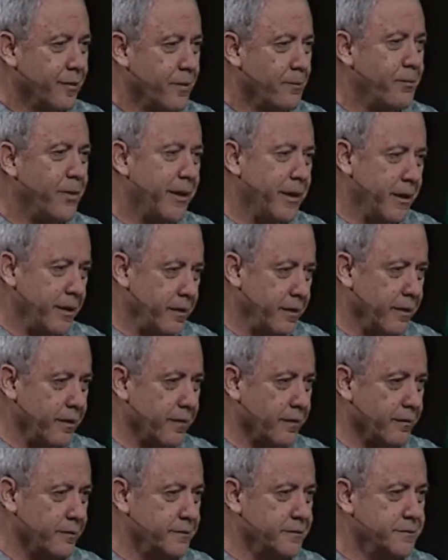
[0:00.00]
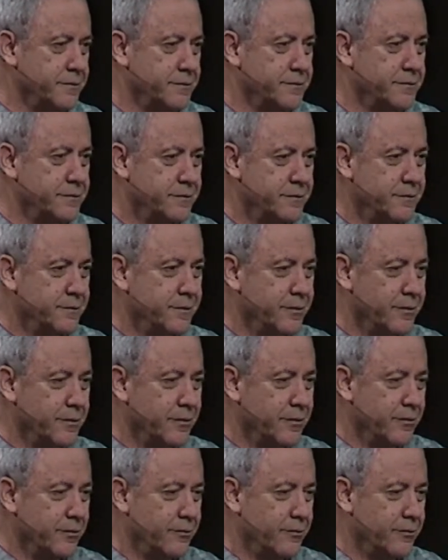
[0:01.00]
Benny Hinn
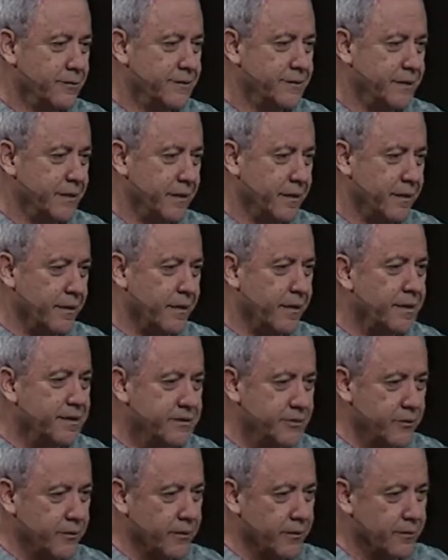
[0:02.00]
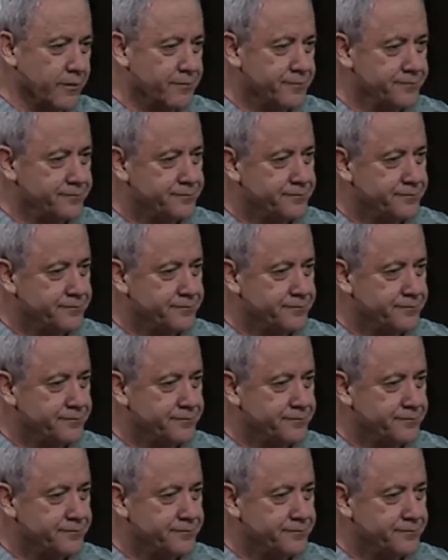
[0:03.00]
was in Israel.